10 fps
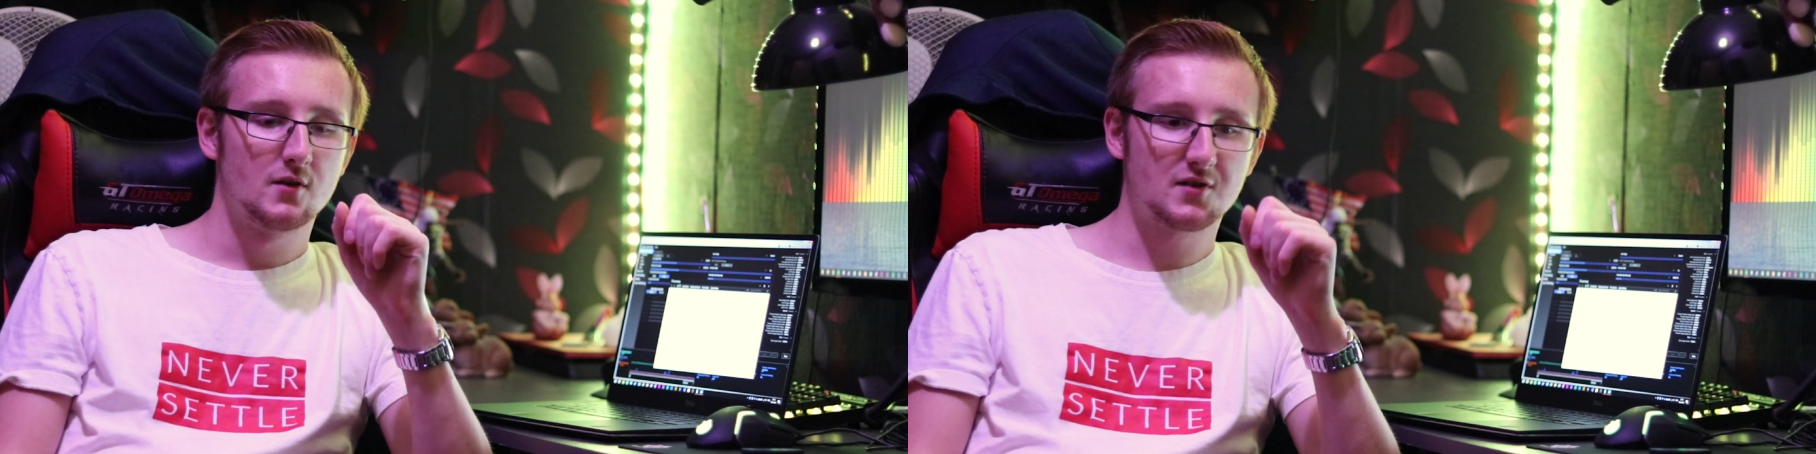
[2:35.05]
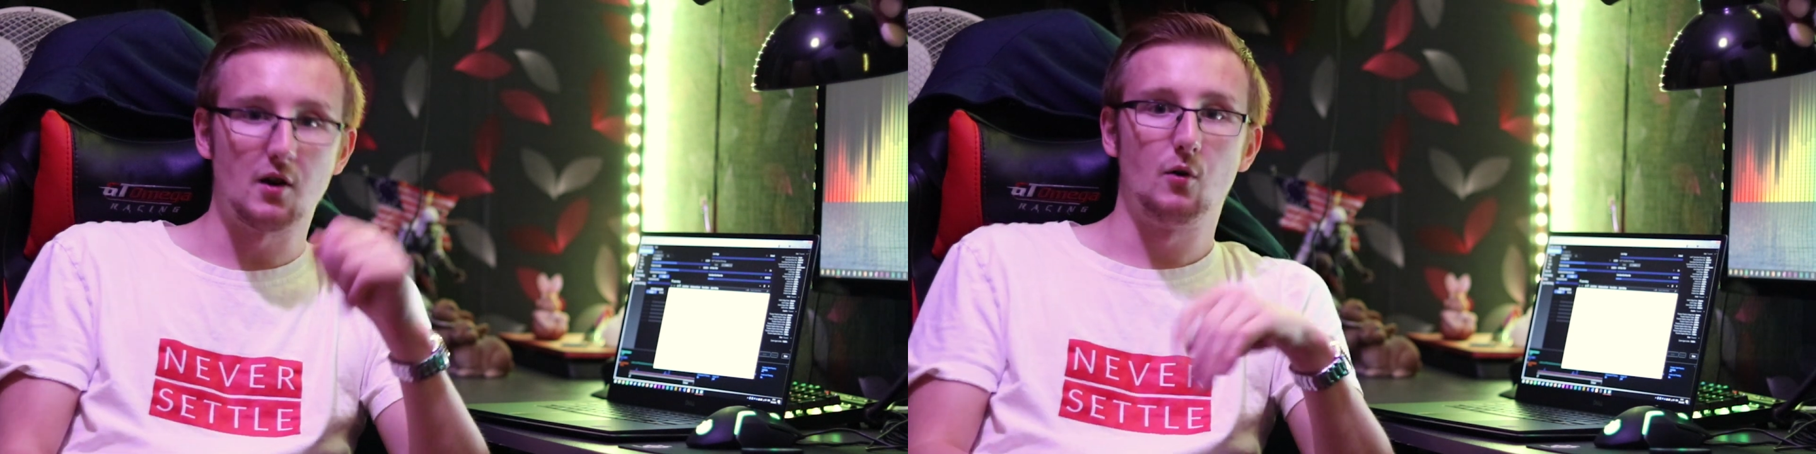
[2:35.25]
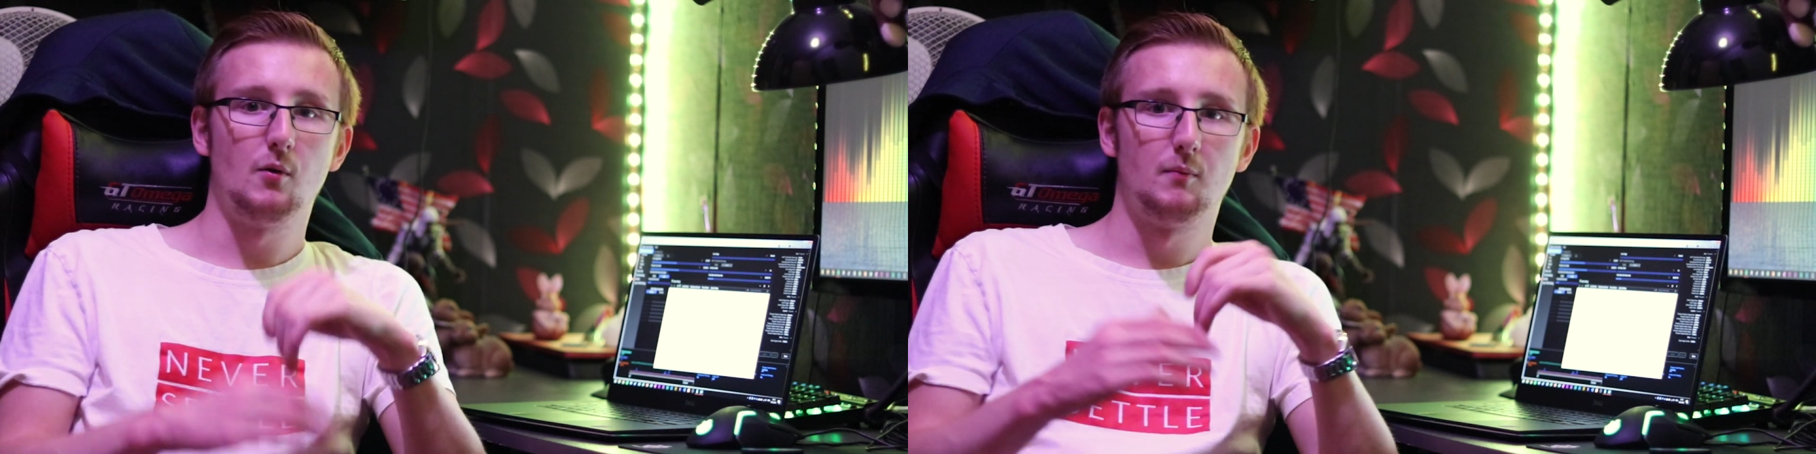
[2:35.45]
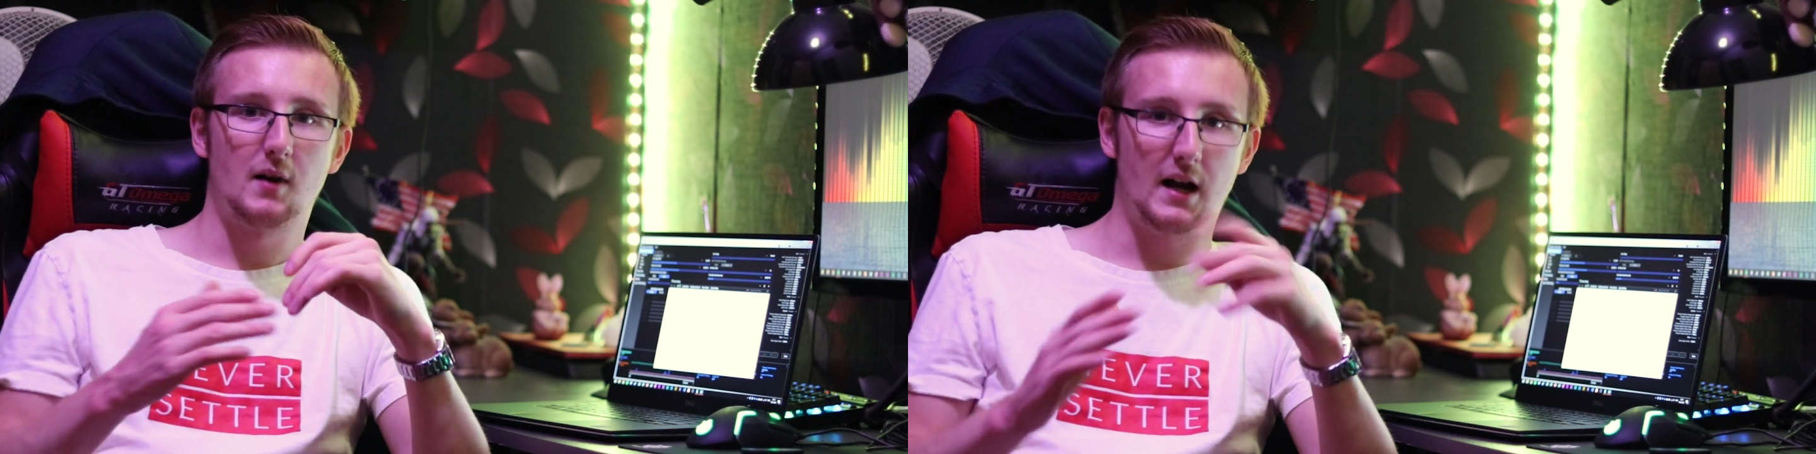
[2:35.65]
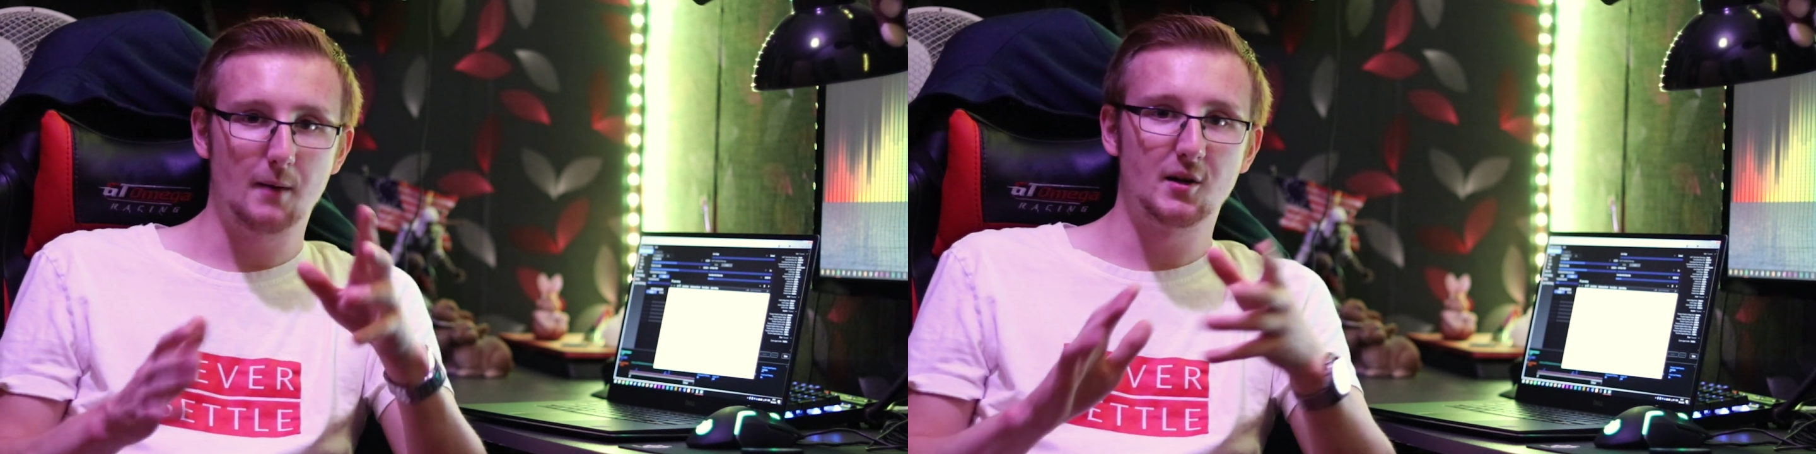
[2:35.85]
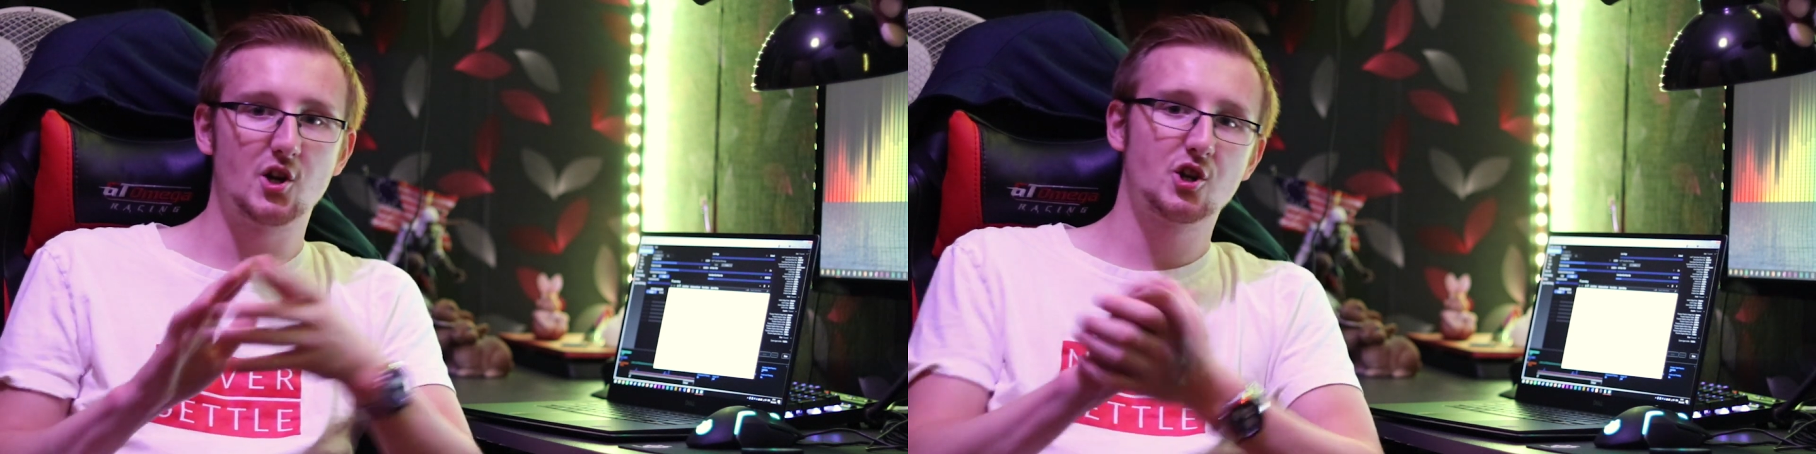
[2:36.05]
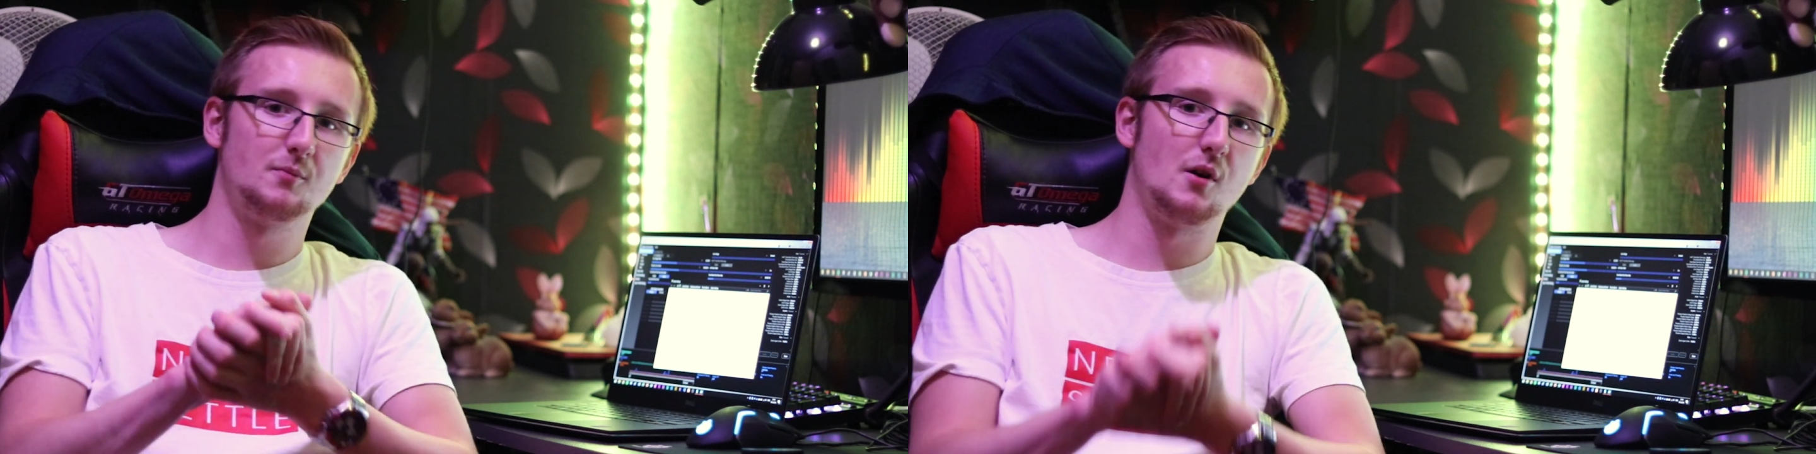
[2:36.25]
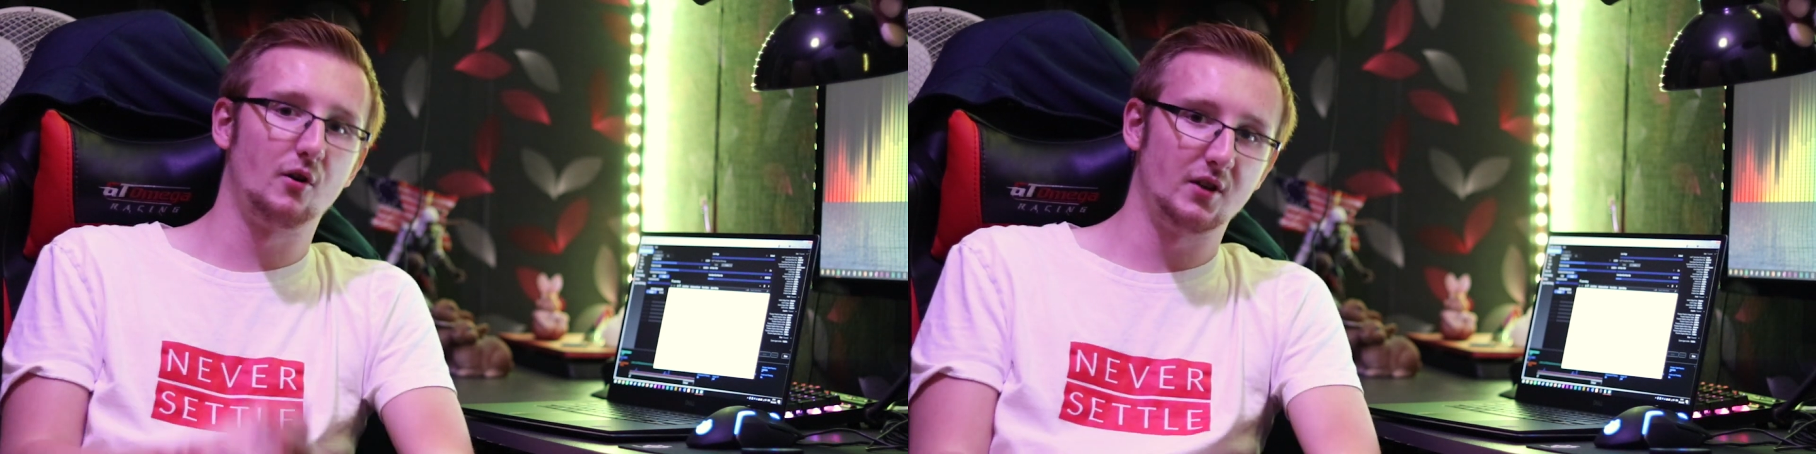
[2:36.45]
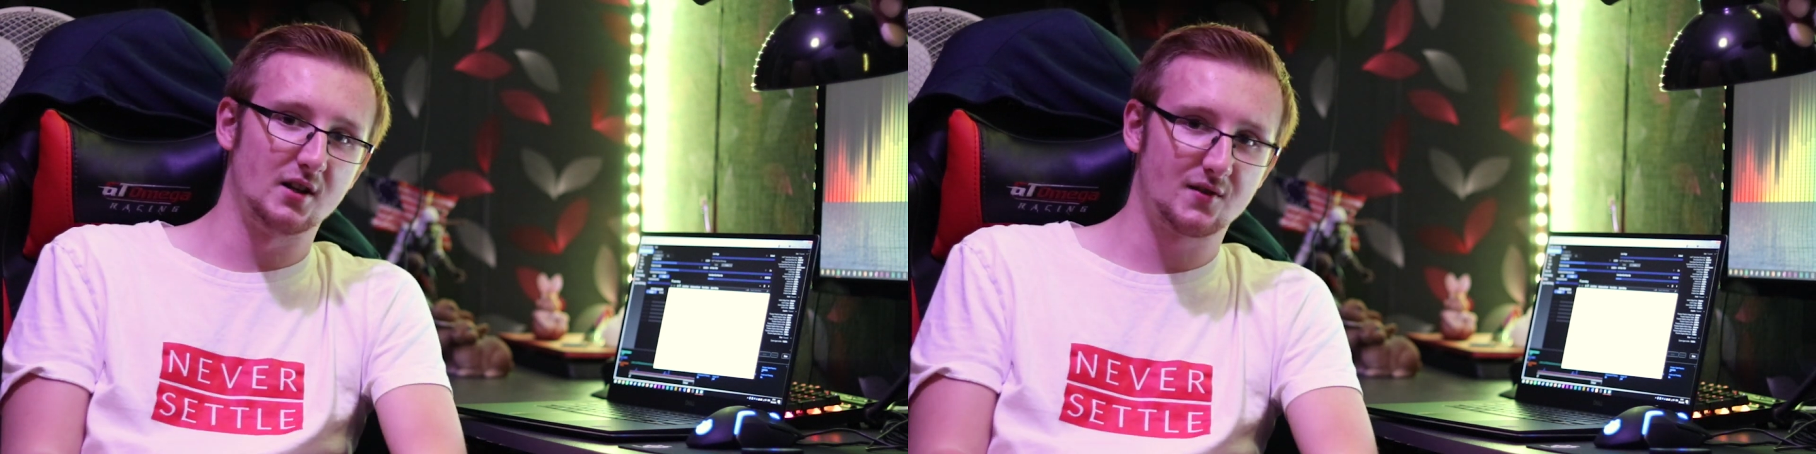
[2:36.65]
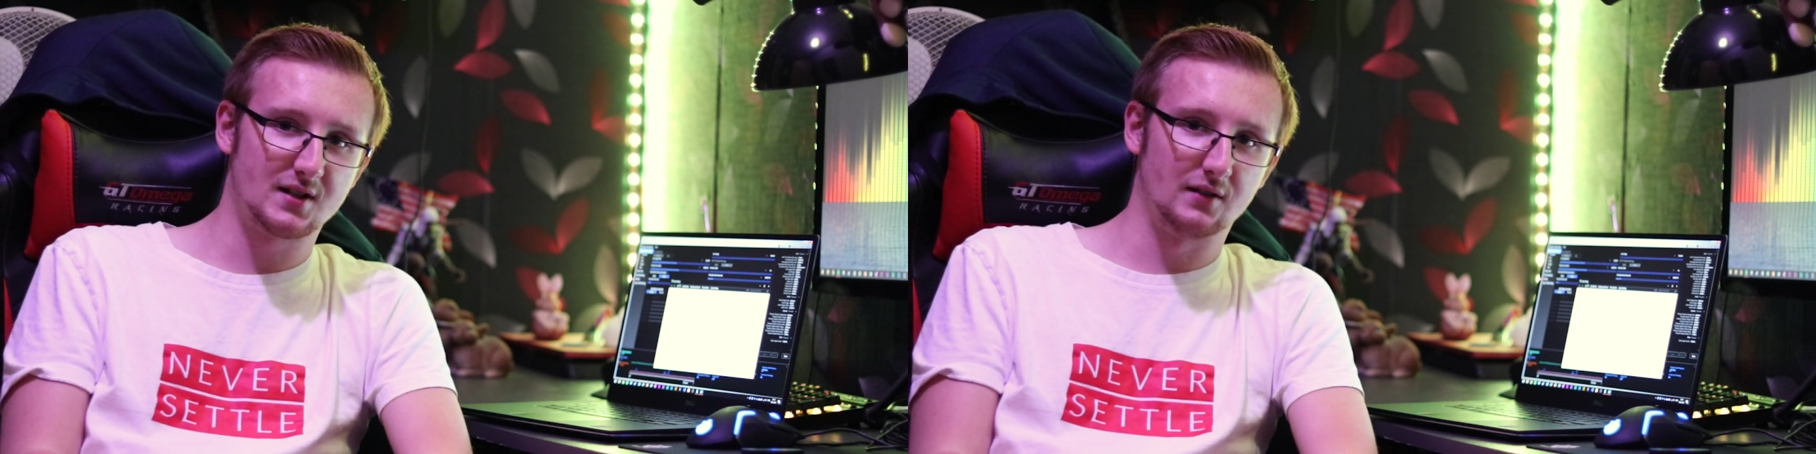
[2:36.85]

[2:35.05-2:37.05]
So, hibernation mode is